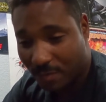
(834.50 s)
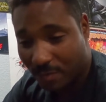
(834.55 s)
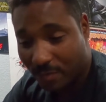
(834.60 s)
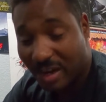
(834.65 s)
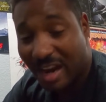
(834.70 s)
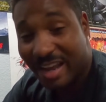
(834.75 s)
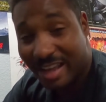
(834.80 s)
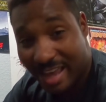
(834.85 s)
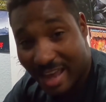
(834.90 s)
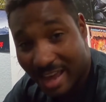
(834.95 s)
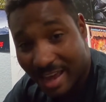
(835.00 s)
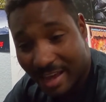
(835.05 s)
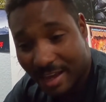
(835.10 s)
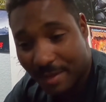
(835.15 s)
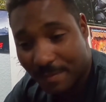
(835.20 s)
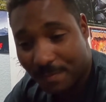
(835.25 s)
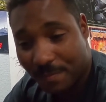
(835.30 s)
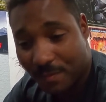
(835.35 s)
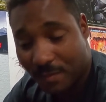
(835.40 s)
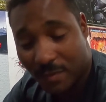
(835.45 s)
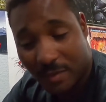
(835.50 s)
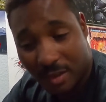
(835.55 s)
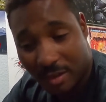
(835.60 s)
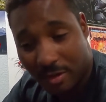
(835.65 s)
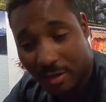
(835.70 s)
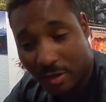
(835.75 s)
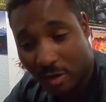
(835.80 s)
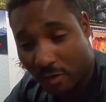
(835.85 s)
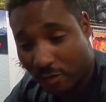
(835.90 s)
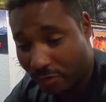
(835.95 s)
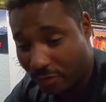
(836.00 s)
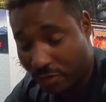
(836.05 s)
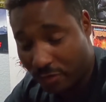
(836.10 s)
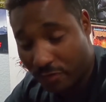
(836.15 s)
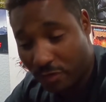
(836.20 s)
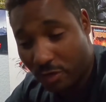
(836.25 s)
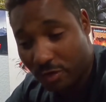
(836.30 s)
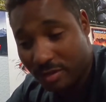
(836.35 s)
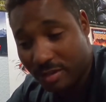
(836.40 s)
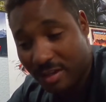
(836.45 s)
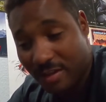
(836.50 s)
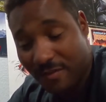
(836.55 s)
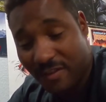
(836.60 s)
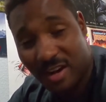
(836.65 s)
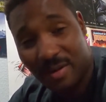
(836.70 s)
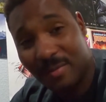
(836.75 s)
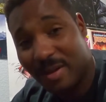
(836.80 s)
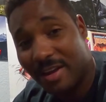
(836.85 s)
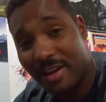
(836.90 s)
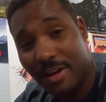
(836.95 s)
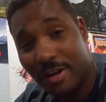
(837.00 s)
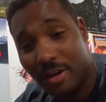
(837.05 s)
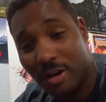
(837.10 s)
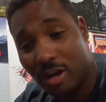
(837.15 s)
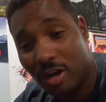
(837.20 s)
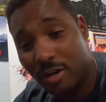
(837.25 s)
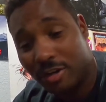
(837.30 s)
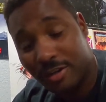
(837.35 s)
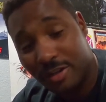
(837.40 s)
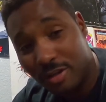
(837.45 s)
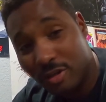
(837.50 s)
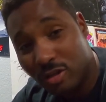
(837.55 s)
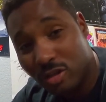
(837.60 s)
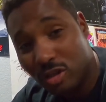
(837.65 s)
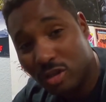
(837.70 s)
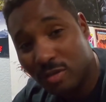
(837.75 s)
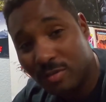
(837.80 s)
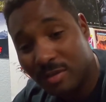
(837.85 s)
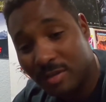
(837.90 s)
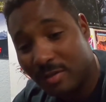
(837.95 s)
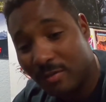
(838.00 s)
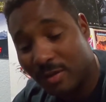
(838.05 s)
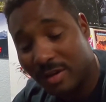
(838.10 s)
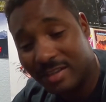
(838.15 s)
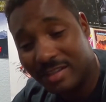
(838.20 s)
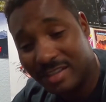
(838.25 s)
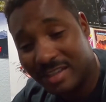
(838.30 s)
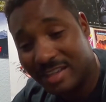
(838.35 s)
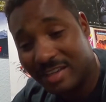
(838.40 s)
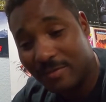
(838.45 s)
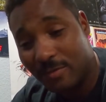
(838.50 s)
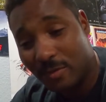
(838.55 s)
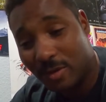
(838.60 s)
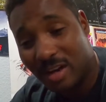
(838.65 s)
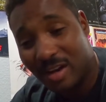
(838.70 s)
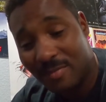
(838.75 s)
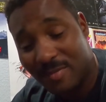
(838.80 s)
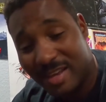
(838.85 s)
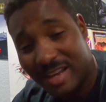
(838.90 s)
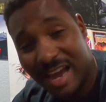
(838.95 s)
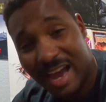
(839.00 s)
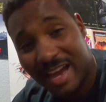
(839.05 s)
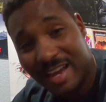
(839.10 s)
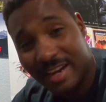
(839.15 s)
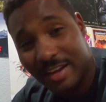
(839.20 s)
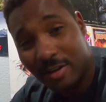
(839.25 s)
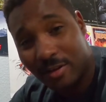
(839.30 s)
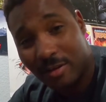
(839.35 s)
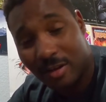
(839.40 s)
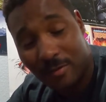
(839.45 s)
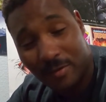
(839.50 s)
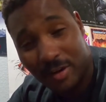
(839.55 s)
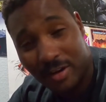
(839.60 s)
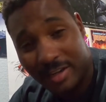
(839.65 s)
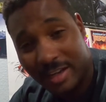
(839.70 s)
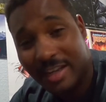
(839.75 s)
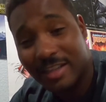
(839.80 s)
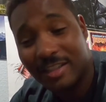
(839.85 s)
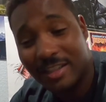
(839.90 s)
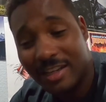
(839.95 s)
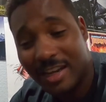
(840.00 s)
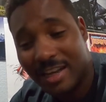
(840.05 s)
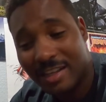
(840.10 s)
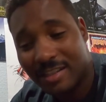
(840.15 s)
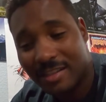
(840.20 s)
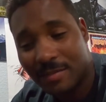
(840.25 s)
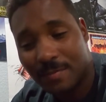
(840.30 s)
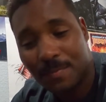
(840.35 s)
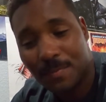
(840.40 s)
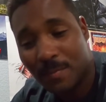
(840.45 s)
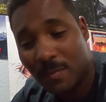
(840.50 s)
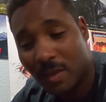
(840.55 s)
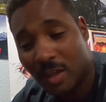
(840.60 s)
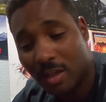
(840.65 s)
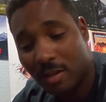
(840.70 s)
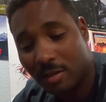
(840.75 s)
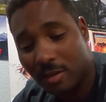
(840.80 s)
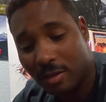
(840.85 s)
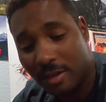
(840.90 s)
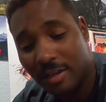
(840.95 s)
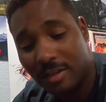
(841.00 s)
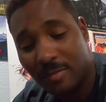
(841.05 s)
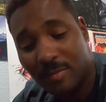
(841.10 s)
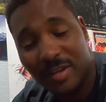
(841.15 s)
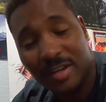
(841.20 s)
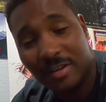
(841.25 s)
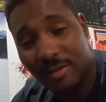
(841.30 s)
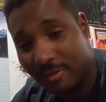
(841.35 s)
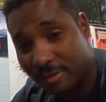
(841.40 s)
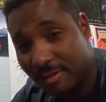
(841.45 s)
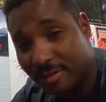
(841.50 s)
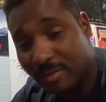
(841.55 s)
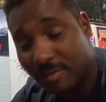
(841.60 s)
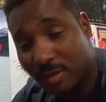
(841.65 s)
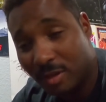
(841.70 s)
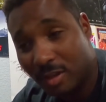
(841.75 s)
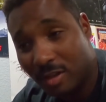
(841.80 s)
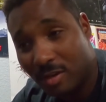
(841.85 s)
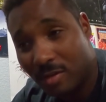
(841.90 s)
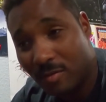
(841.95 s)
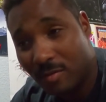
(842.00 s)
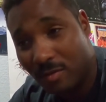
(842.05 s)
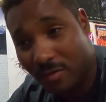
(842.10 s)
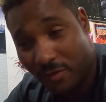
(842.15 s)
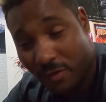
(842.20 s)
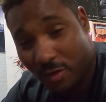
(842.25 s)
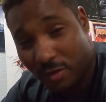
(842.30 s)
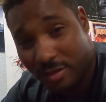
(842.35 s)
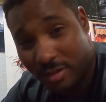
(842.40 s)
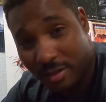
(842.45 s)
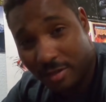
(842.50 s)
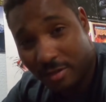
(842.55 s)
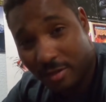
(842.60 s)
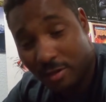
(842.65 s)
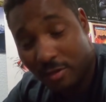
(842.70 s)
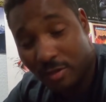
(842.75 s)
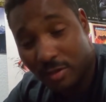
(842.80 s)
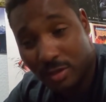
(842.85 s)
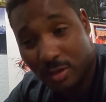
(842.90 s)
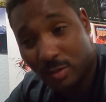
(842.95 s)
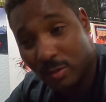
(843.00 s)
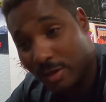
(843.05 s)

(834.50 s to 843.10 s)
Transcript: when I can, you of course you can find them right here on the YouTube. So you want to see where I be hiding around the internet. The links will be in the description below. Of course, it includes